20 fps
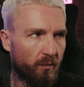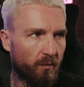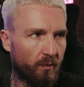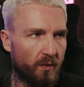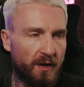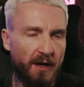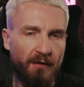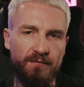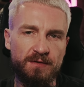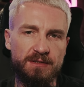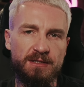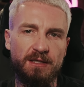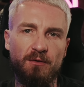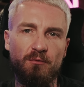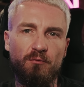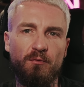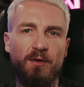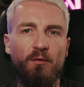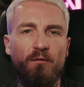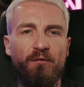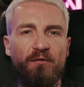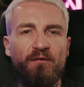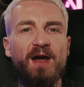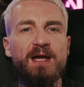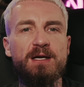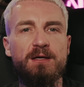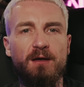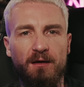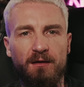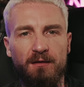we haven't seen a real
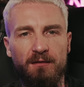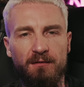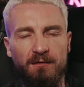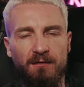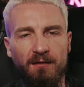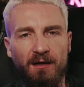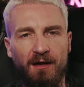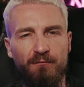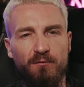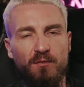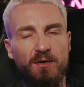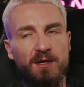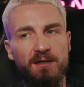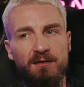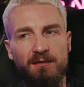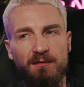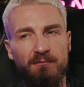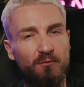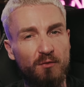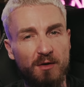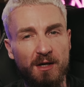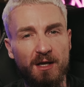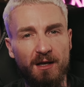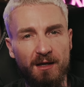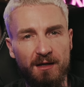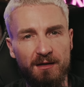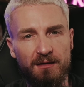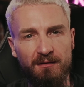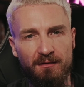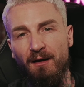faker, have we?
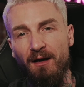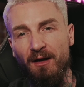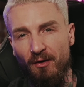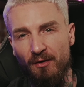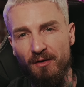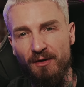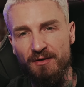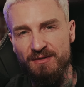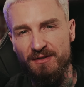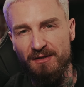Really? I like to